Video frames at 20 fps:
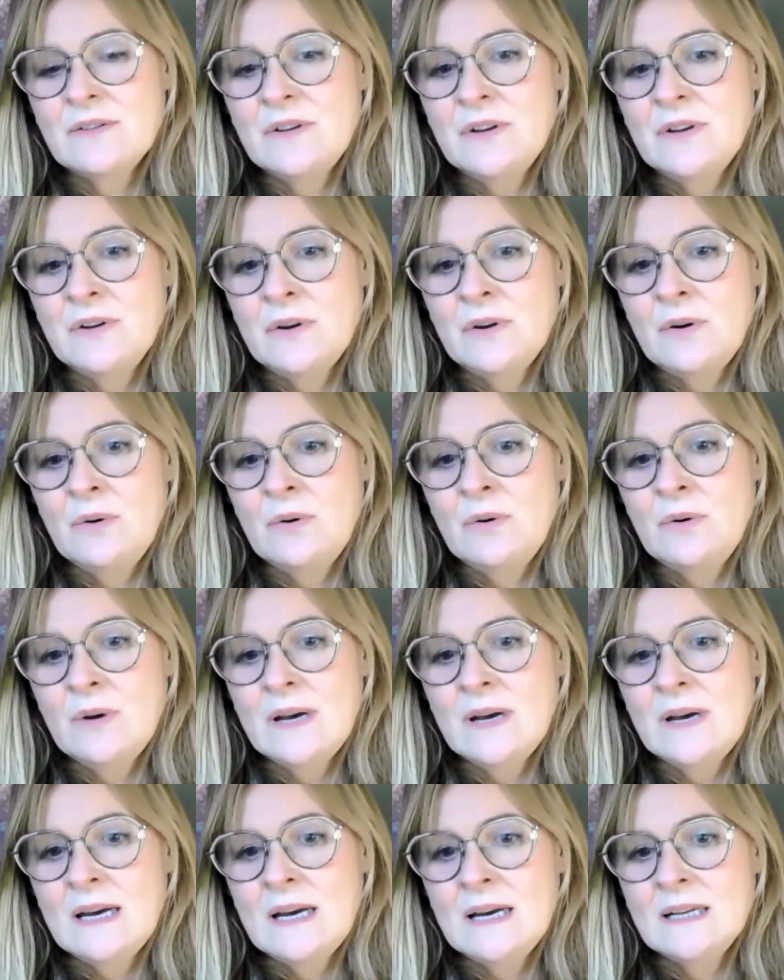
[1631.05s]
You
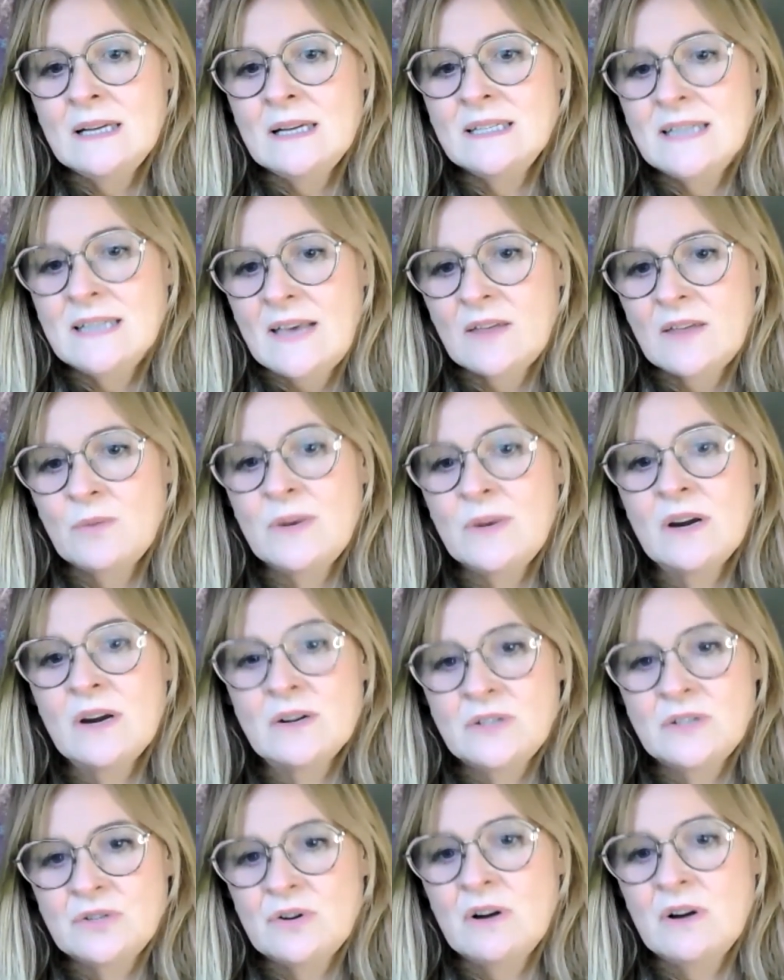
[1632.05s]
know, together we are
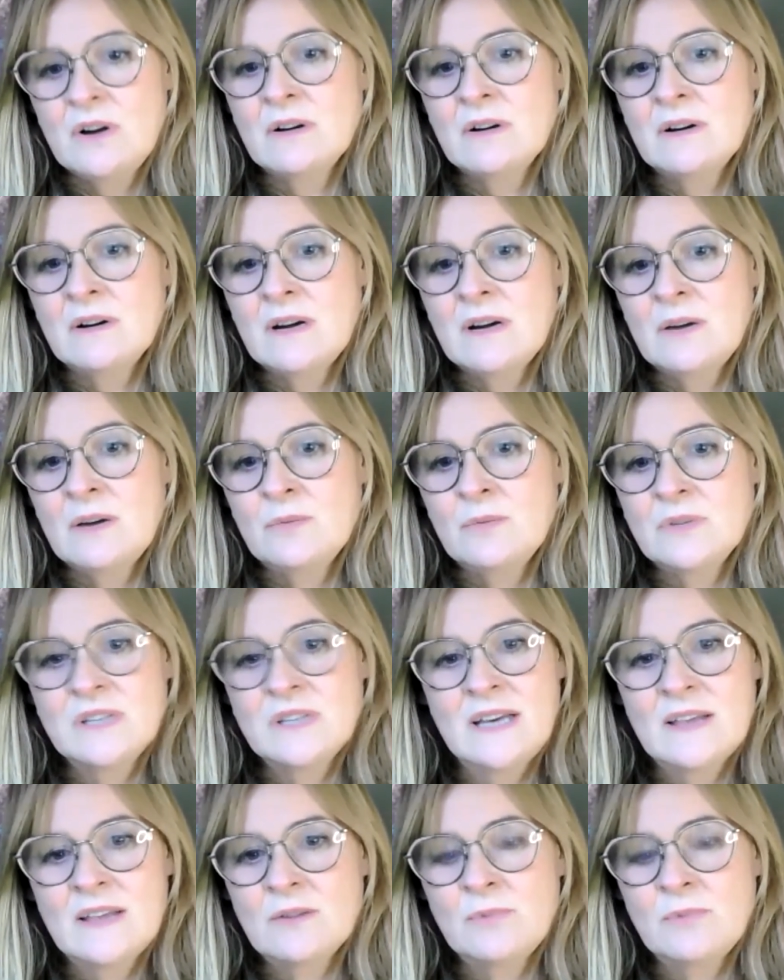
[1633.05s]
stronger, and
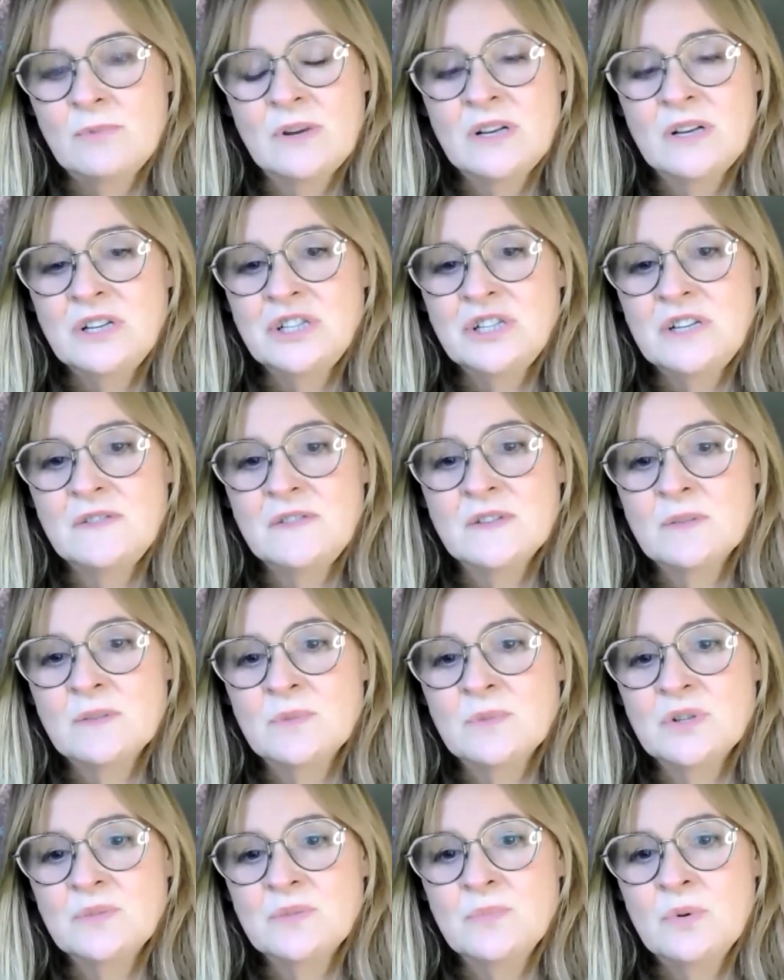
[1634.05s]
together we can achieve so
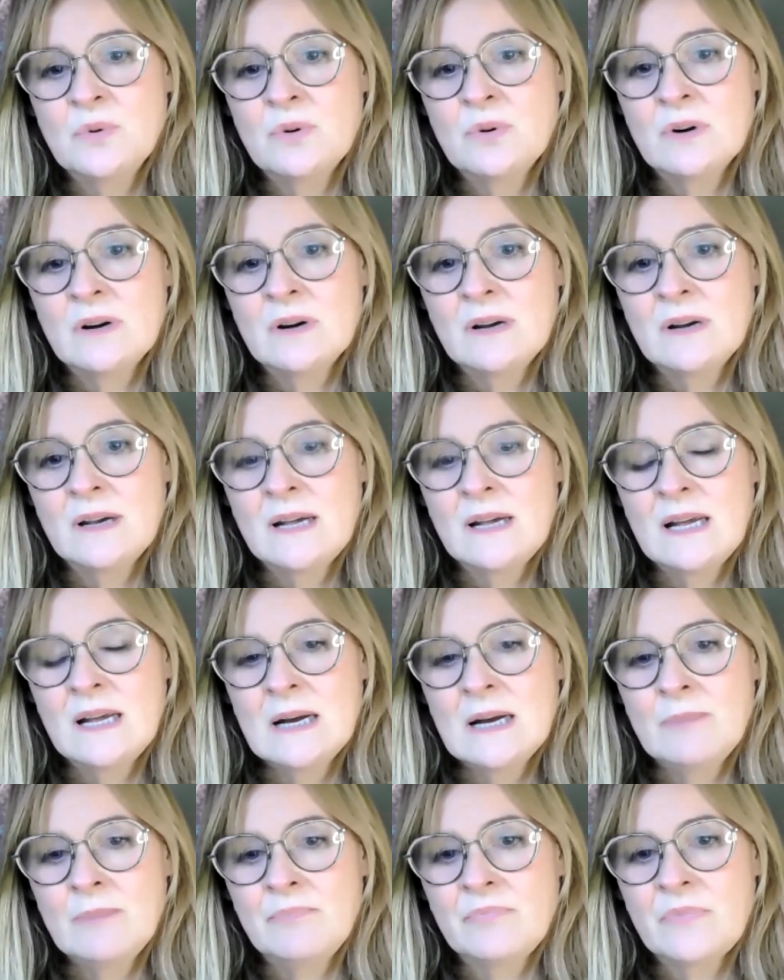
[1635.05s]
much more.
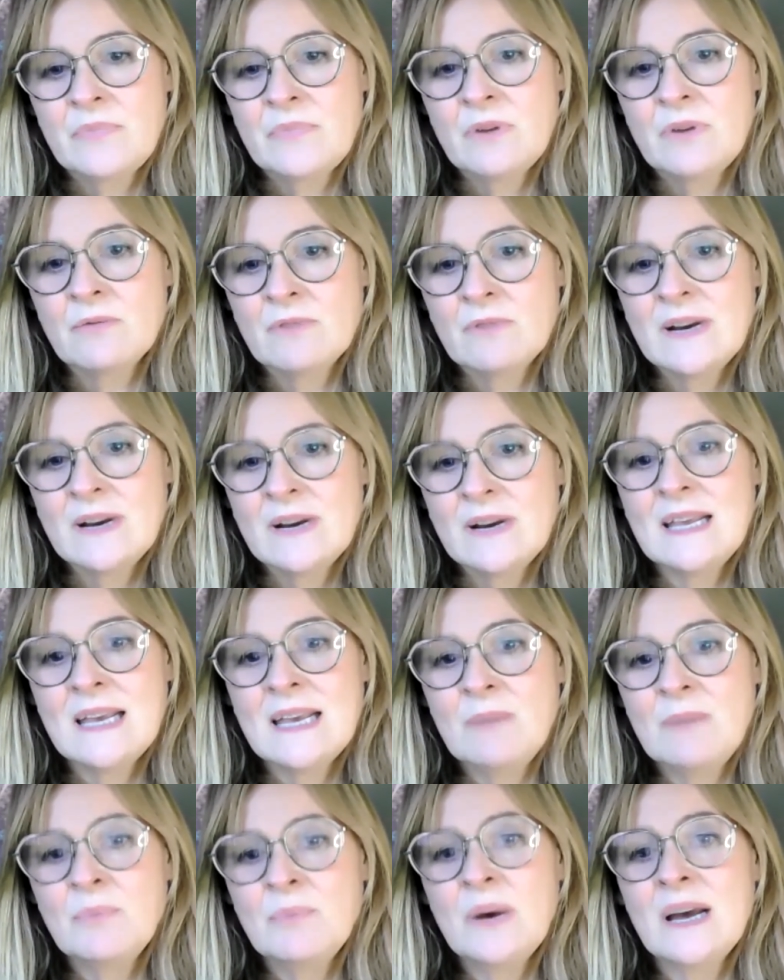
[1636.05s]
A really
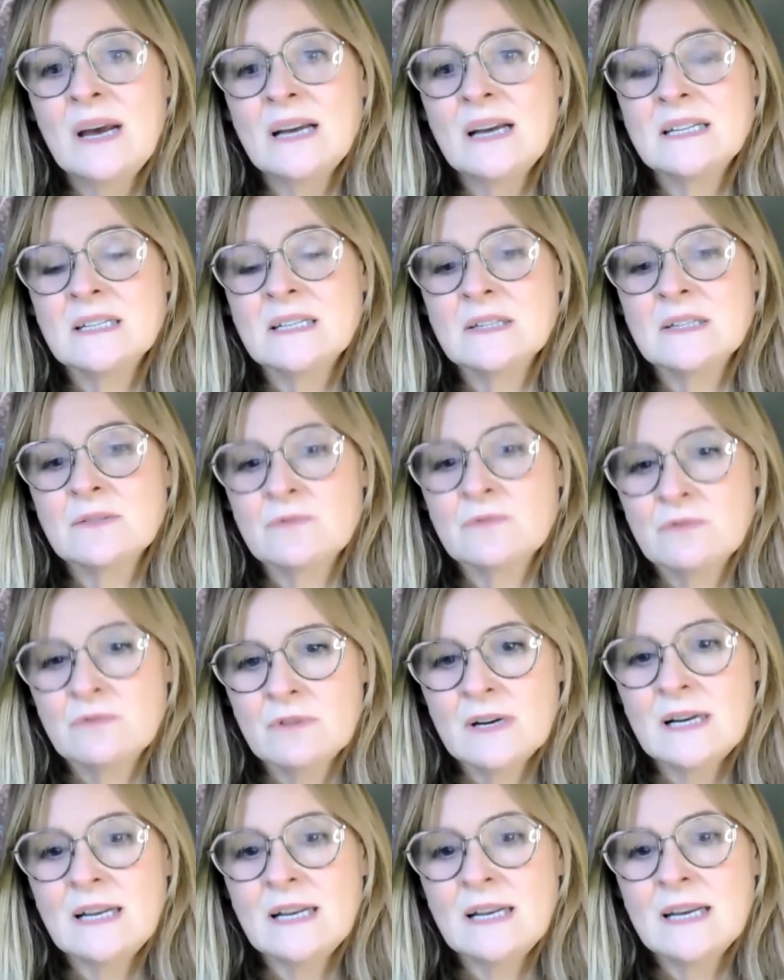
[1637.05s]
impact is
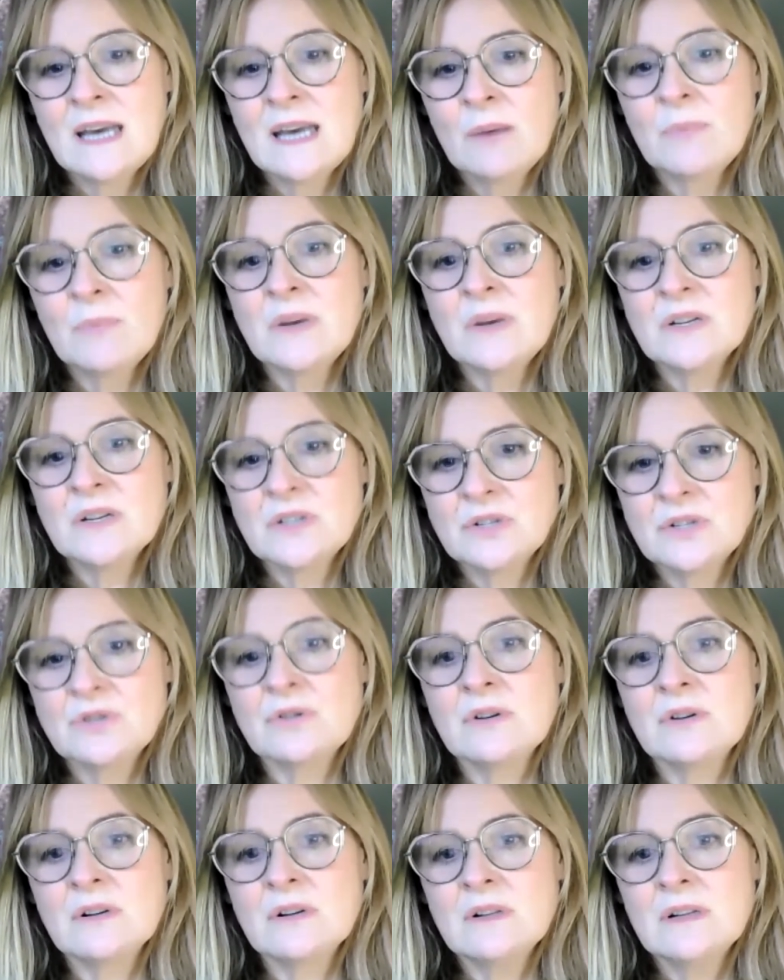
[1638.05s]
really can be a
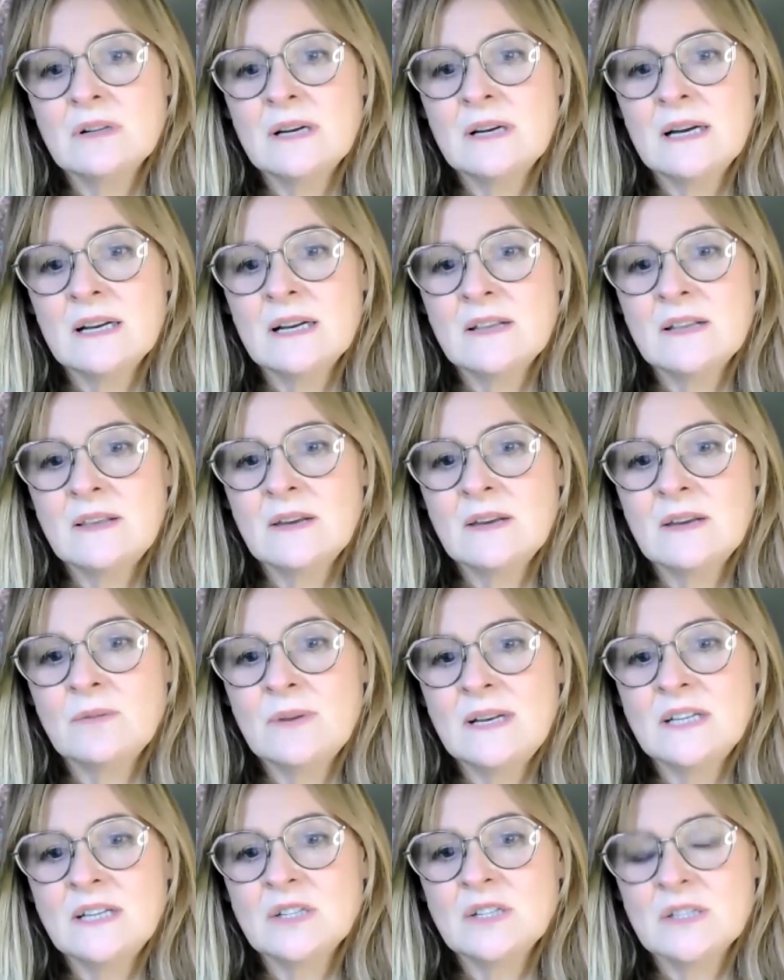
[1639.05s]
struggle, and I think we
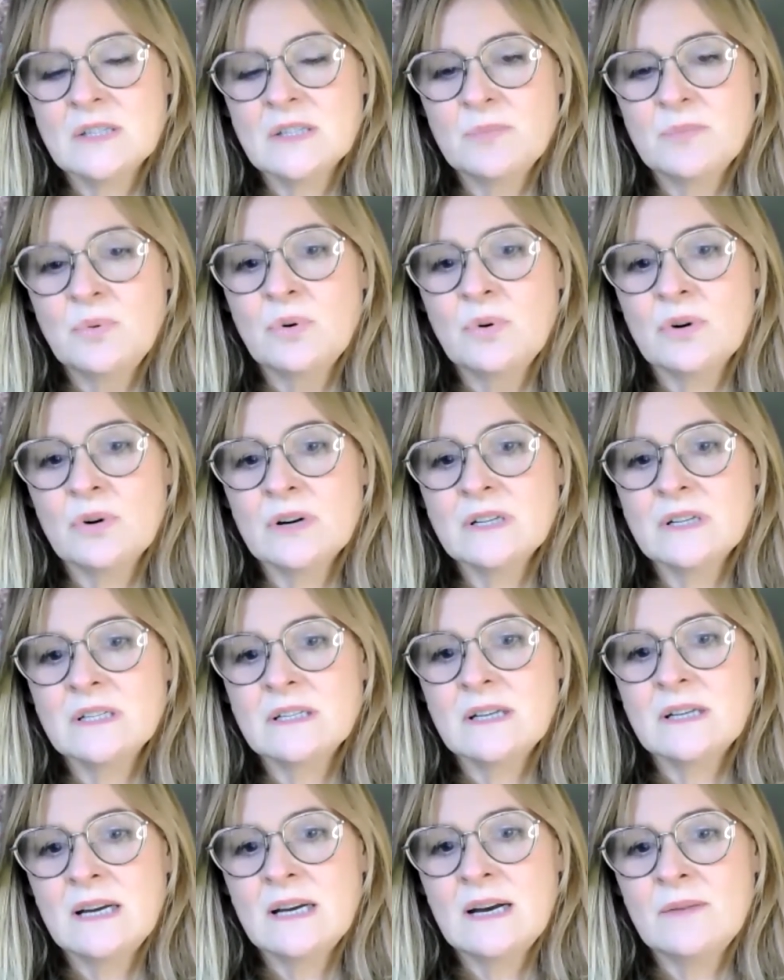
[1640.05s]
need to support
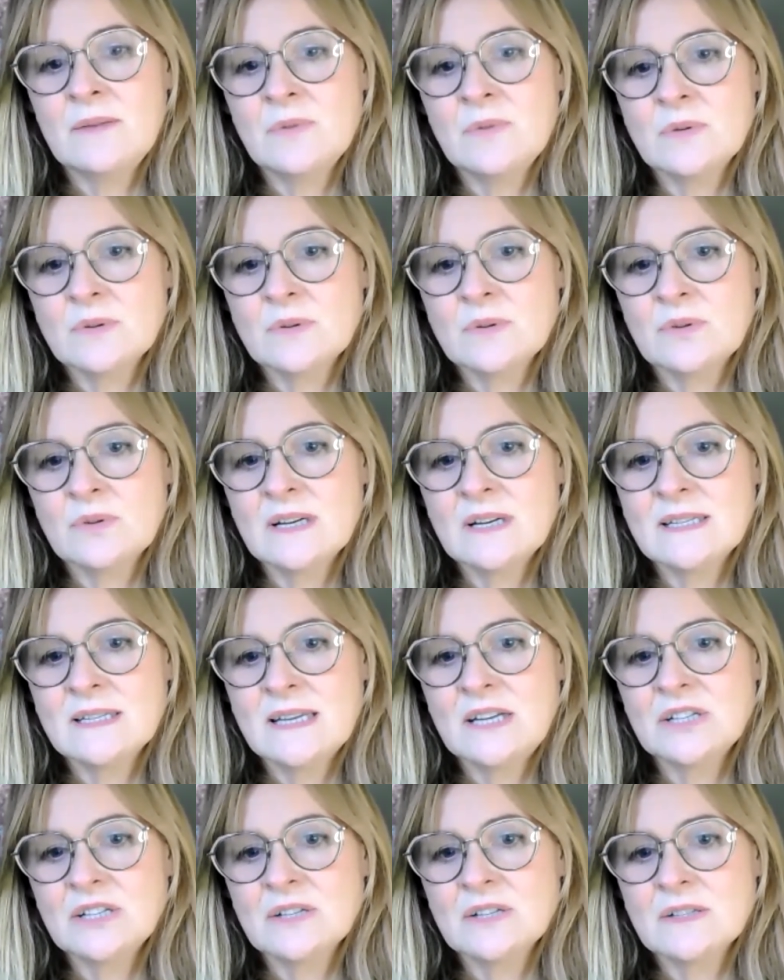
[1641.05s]
those
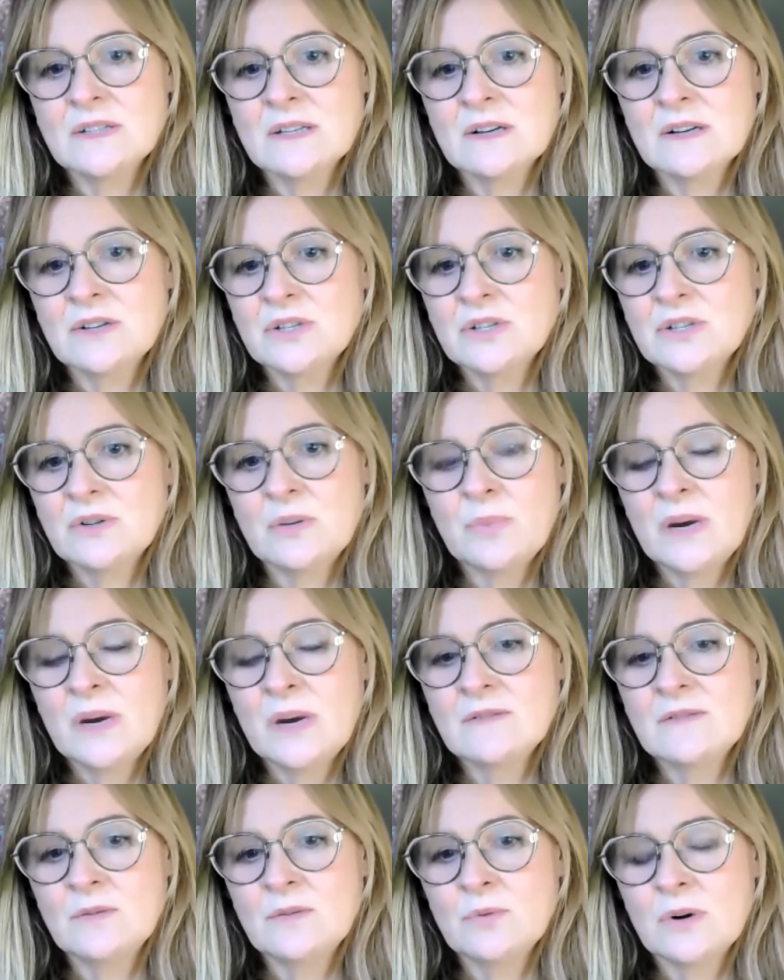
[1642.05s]
organizations that are doing
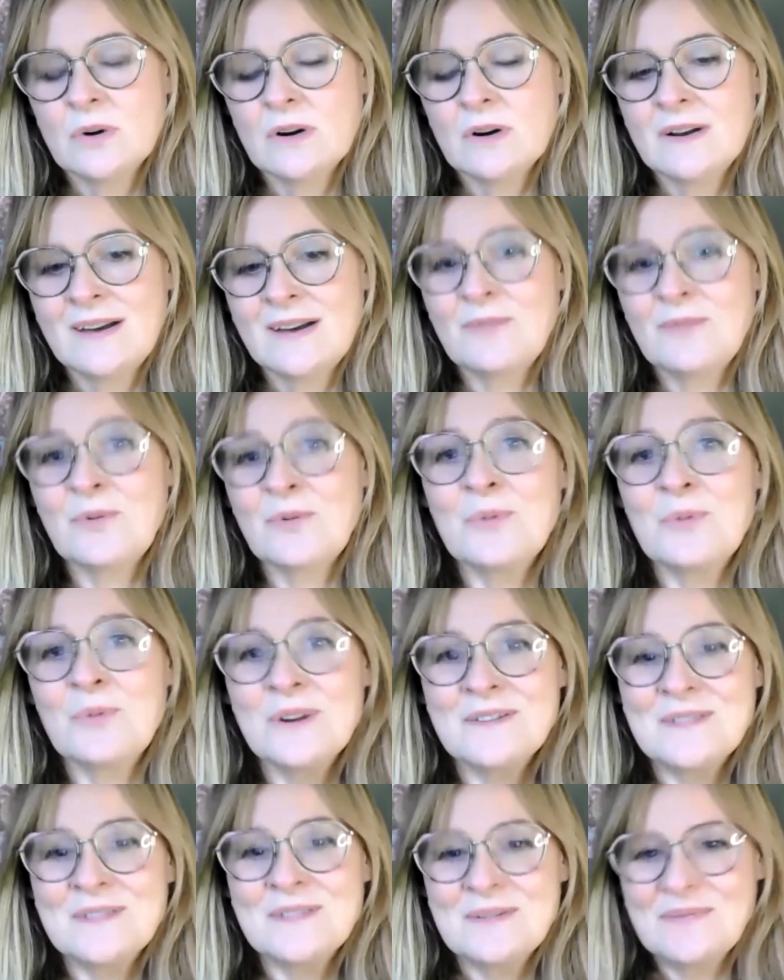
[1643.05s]
impactful work. We're one
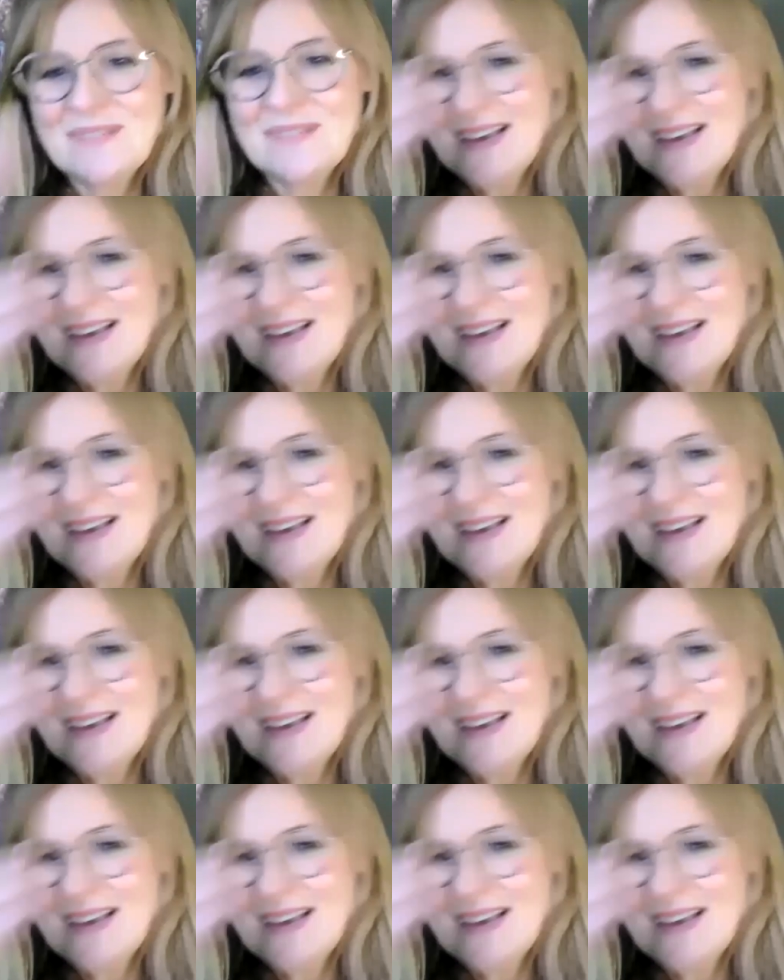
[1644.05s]
of them.